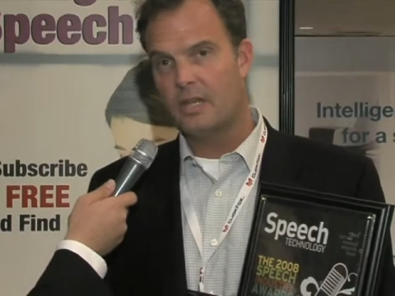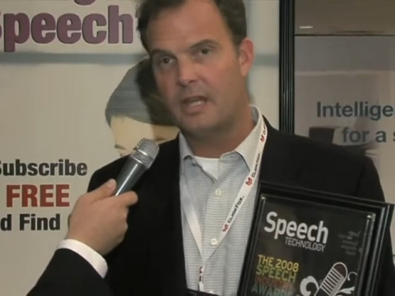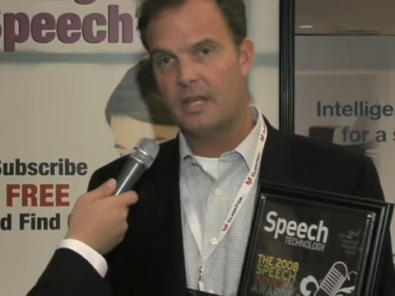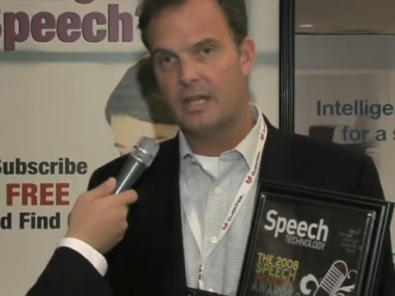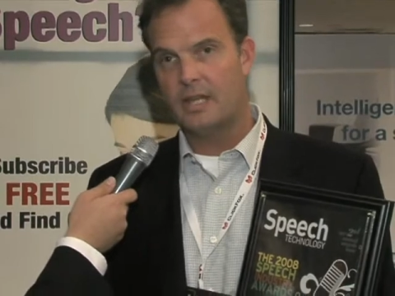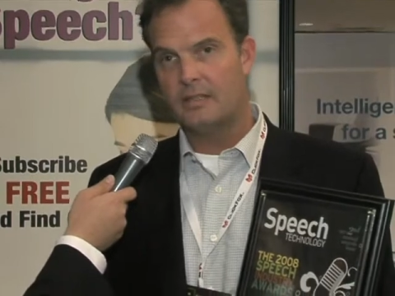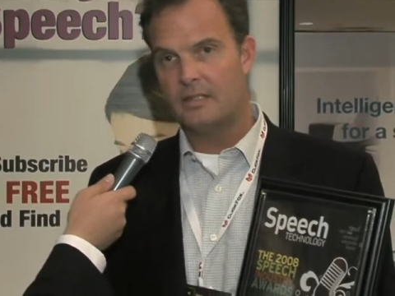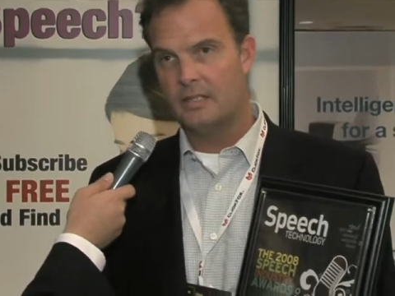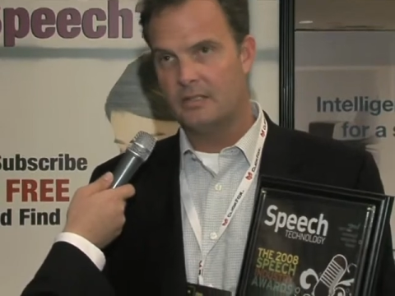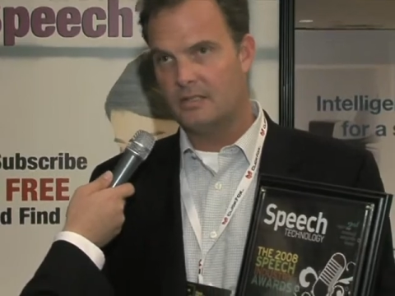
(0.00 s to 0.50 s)
and
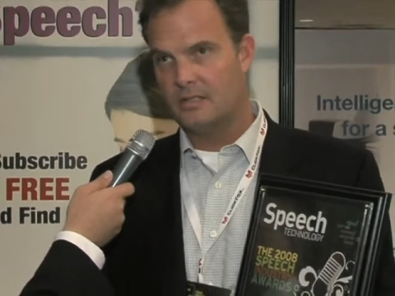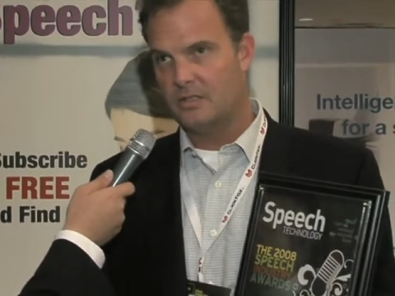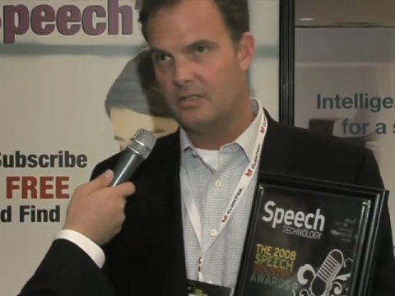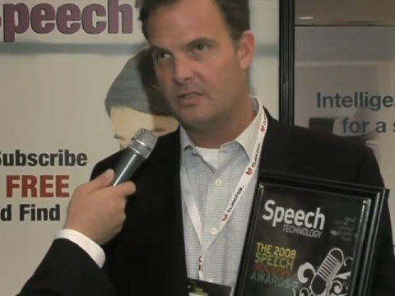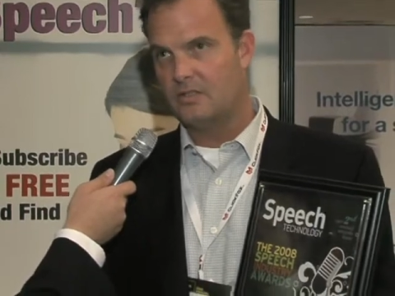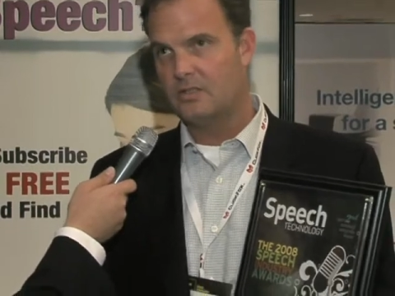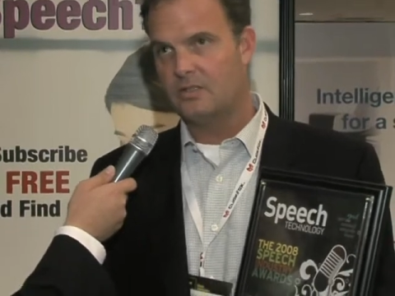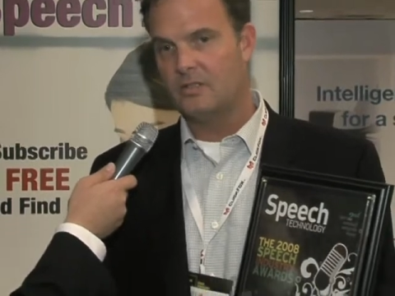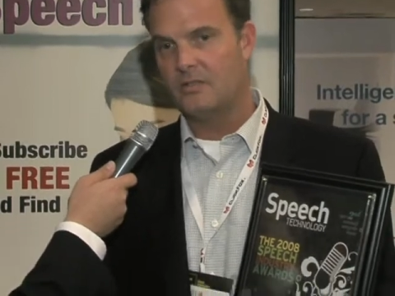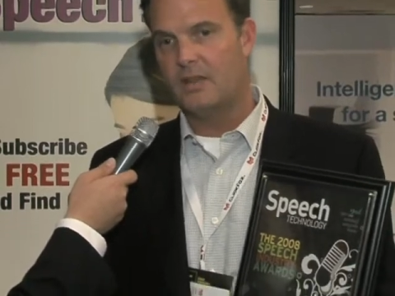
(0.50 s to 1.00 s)
I think that
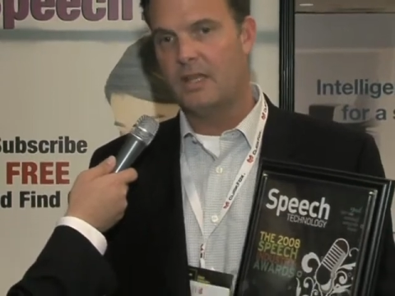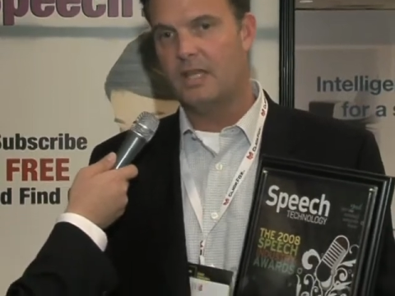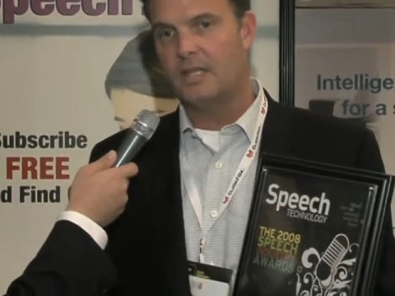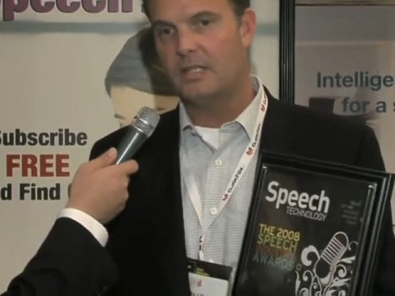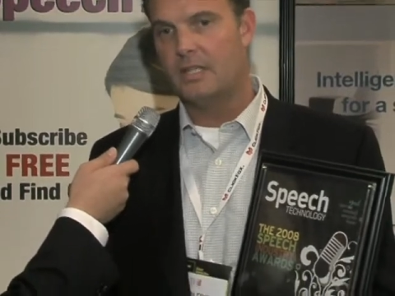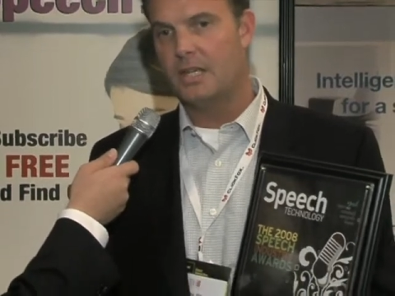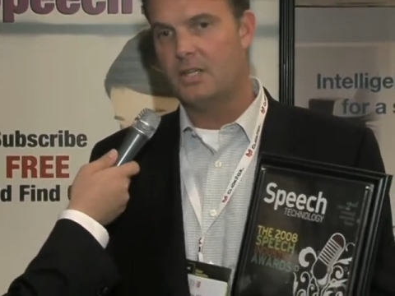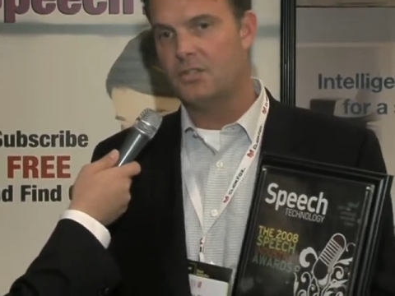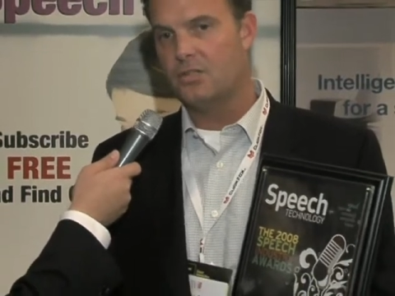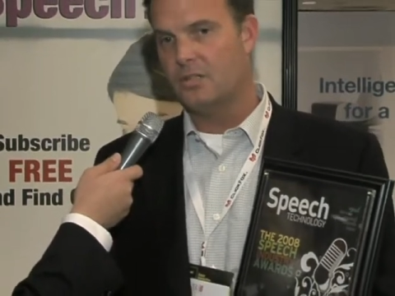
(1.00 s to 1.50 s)
this is a
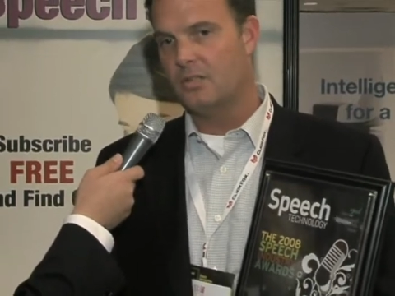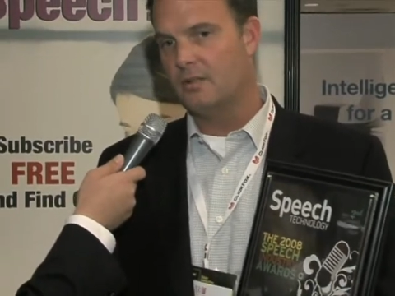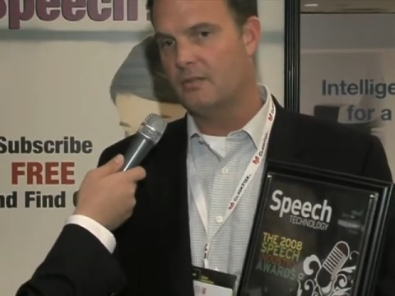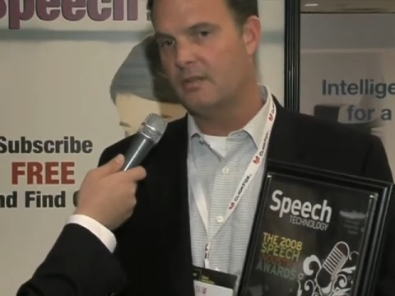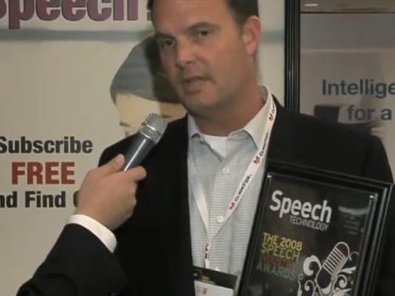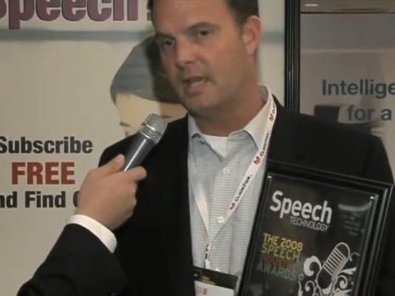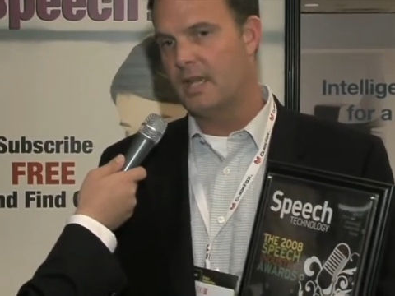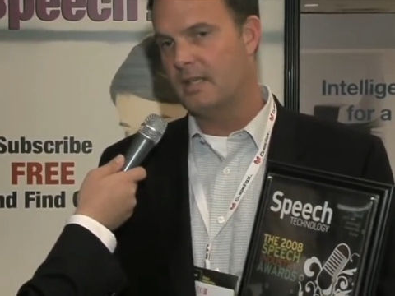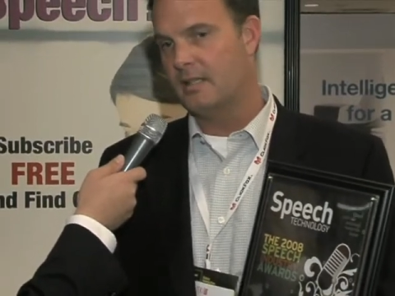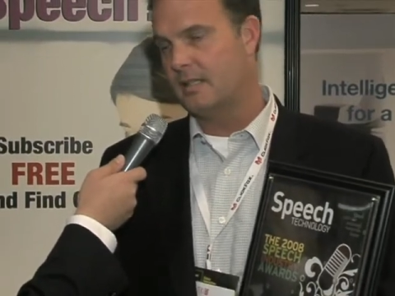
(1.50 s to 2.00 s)
validation of
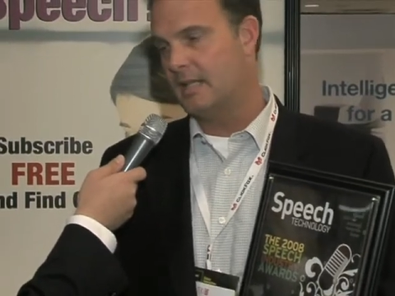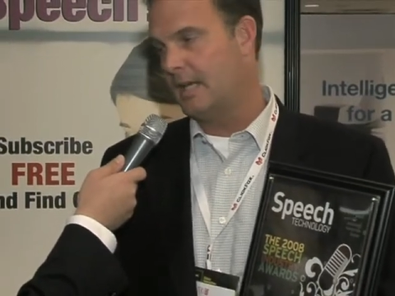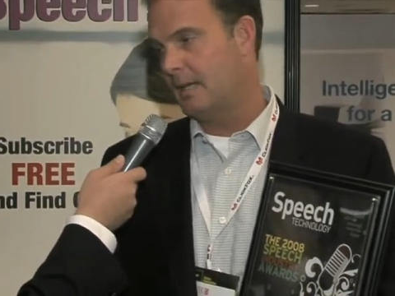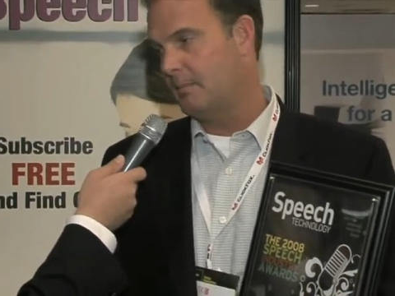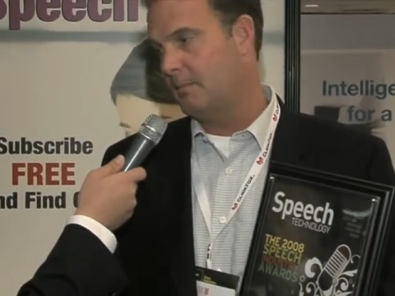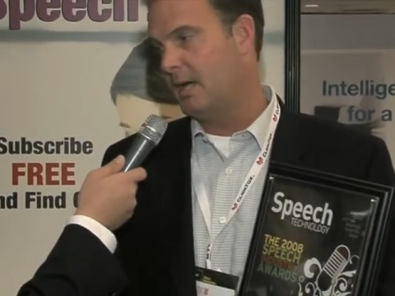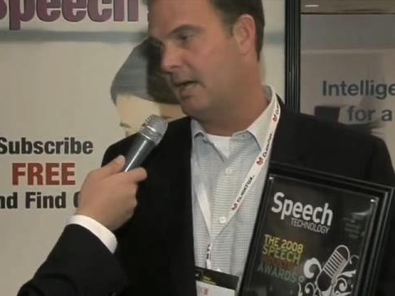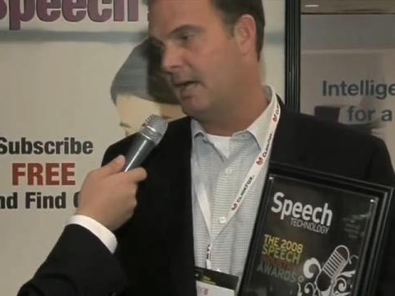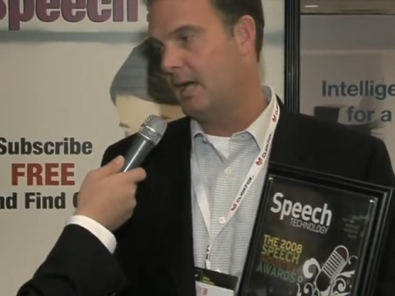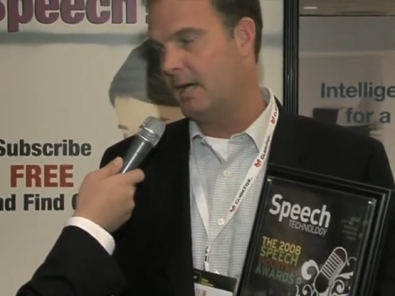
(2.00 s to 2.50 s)
that,
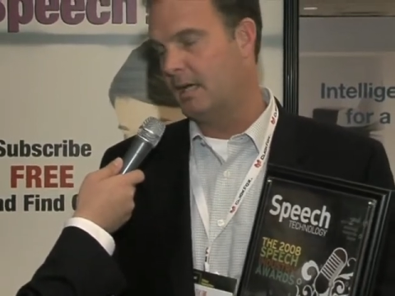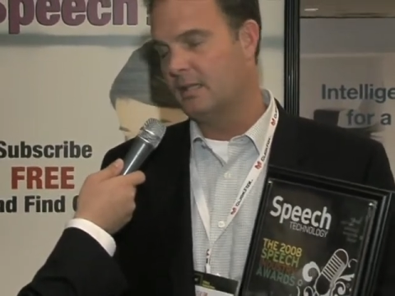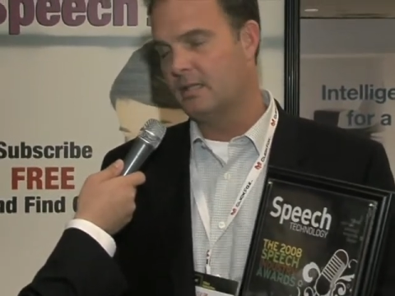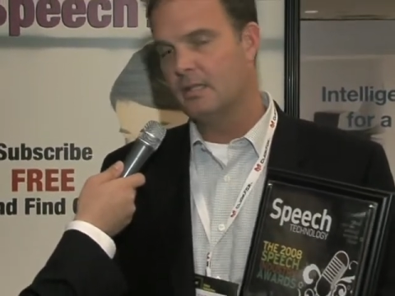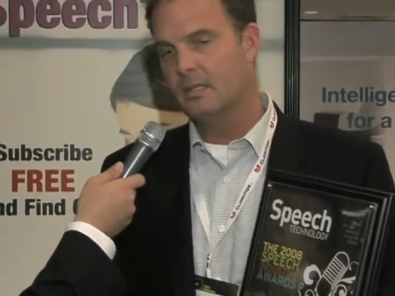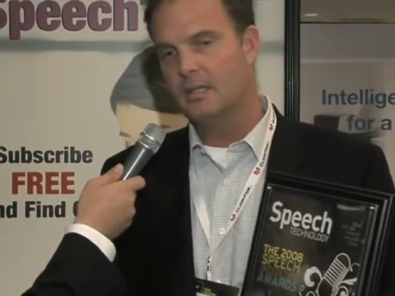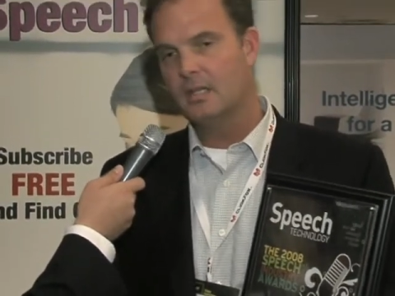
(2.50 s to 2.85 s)
that path.